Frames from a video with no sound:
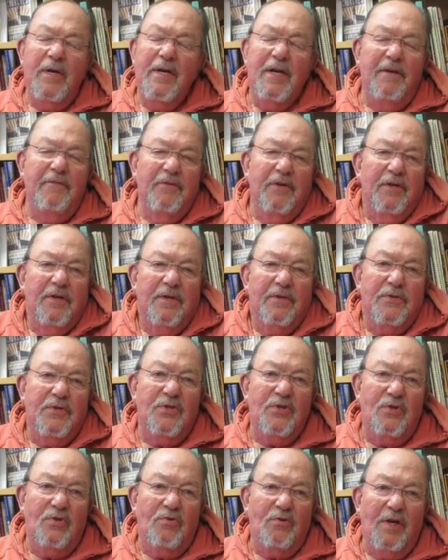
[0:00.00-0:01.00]
even a
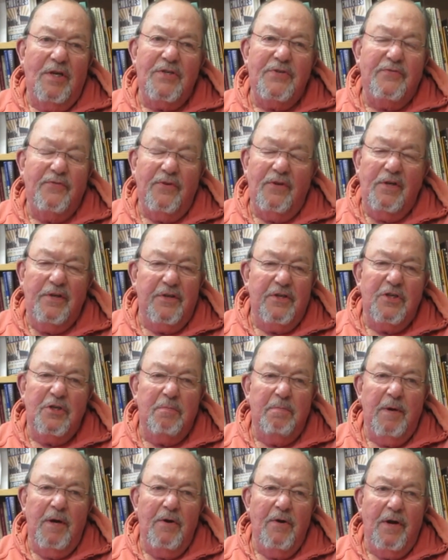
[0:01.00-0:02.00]
stressful
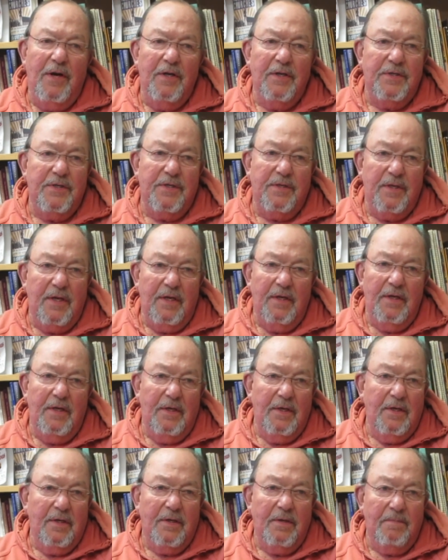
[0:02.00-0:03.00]
experience.
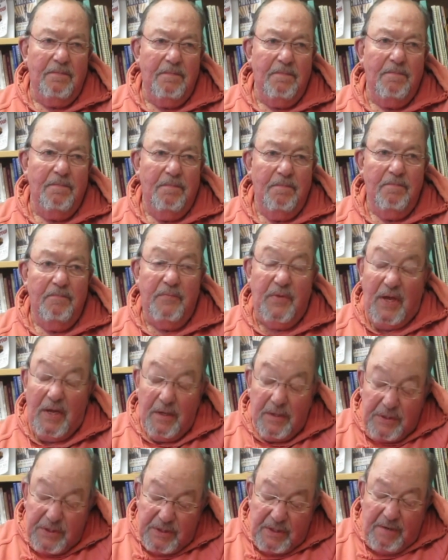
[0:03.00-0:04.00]
They
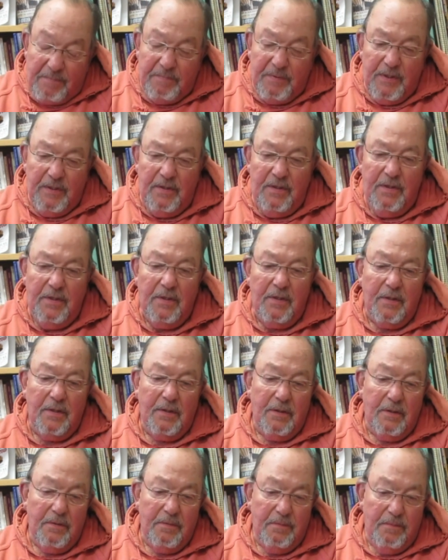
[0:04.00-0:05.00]
accepted.
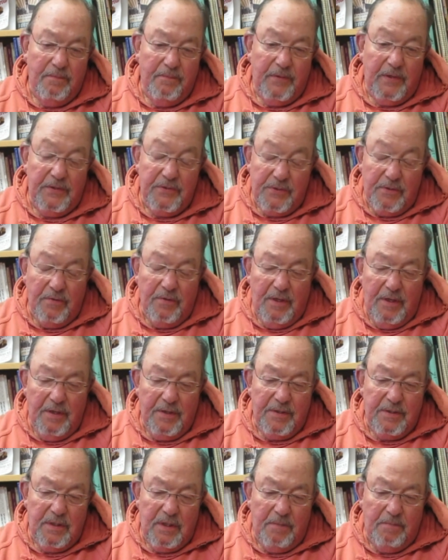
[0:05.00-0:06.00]
They certainly
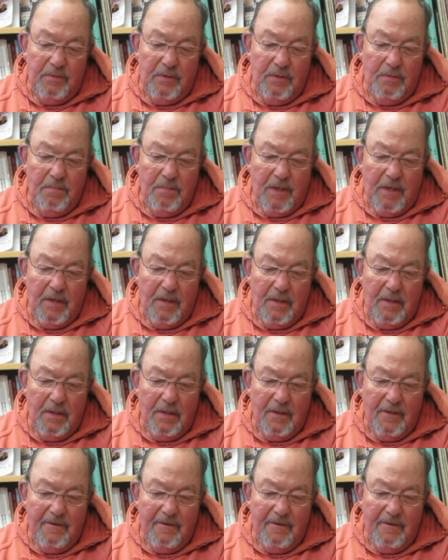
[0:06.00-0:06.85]
accepted my